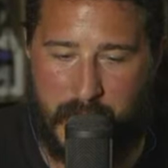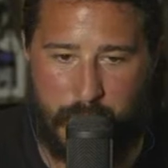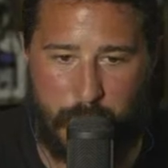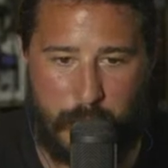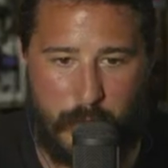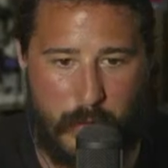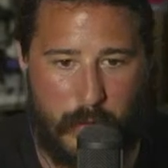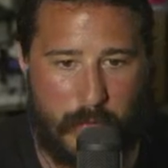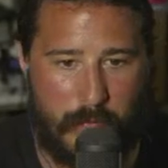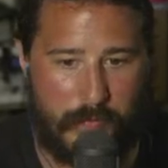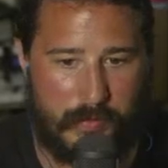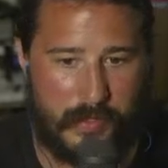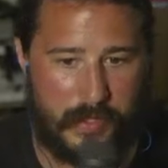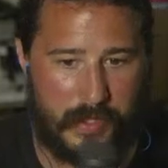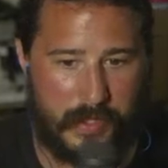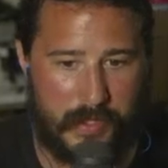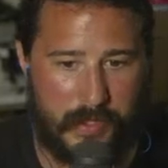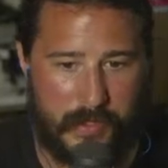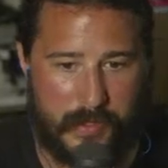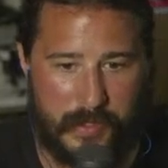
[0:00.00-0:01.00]
will
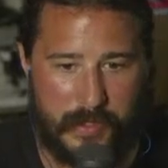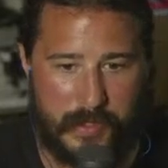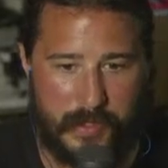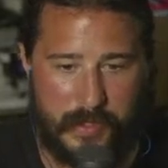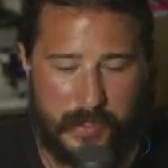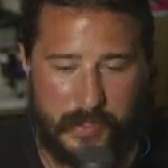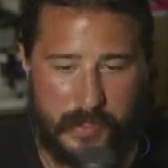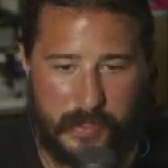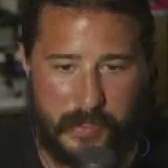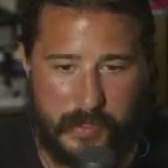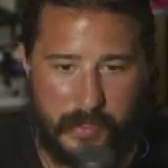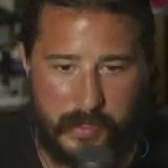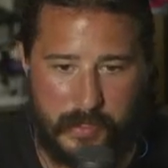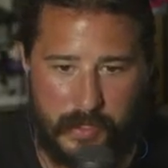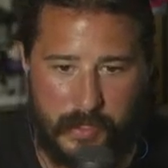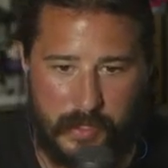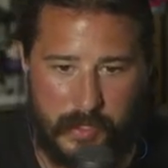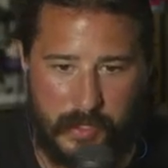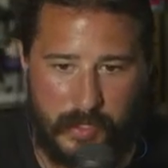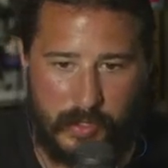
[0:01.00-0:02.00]
hopefully
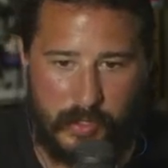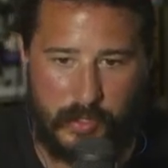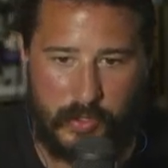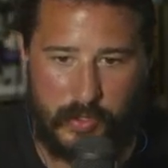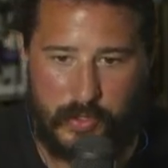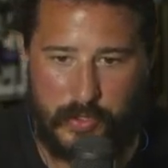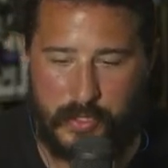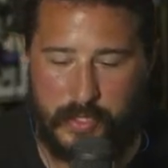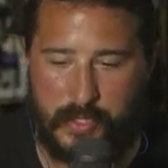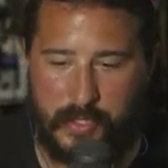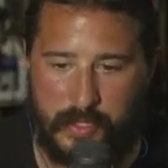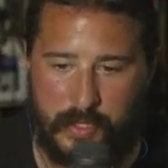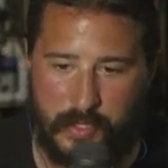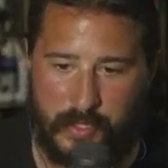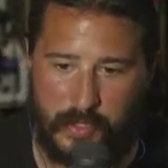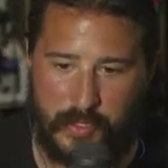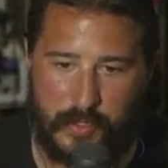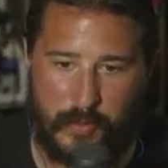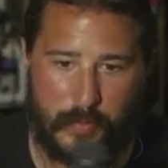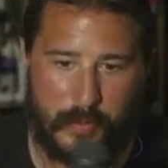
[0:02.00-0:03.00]
uh, learn to
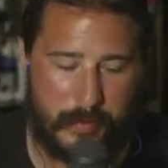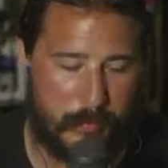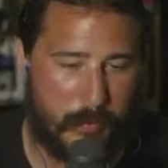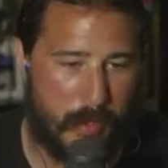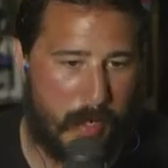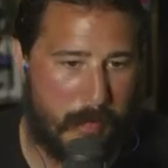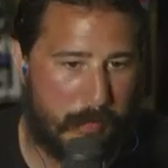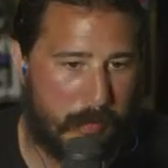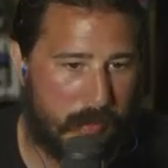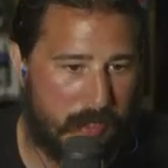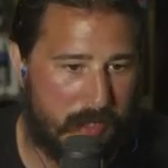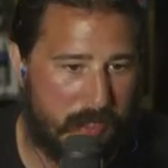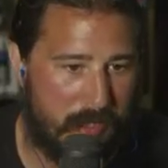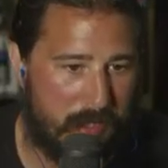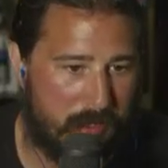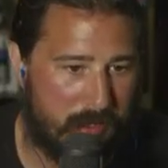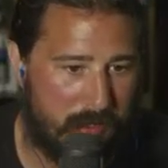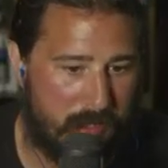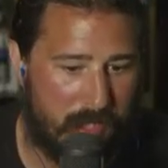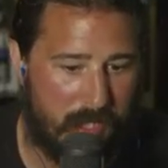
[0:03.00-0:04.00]
do it properly
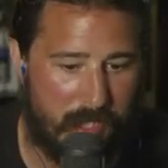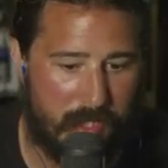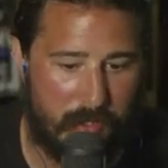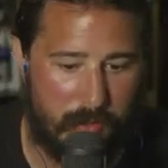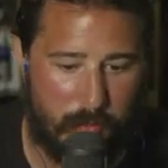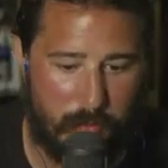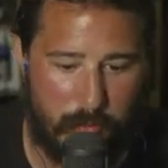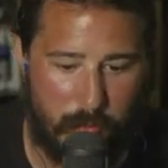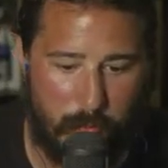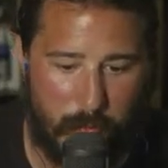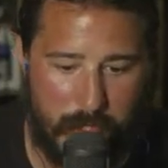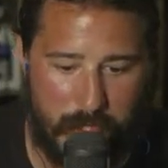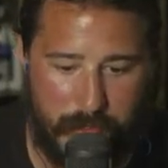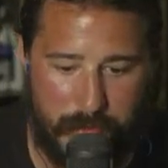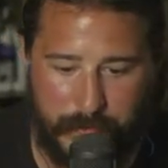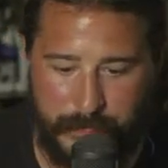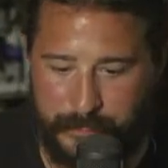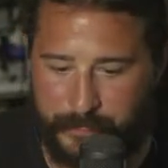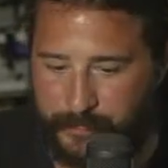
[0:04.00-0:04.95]
and do it well.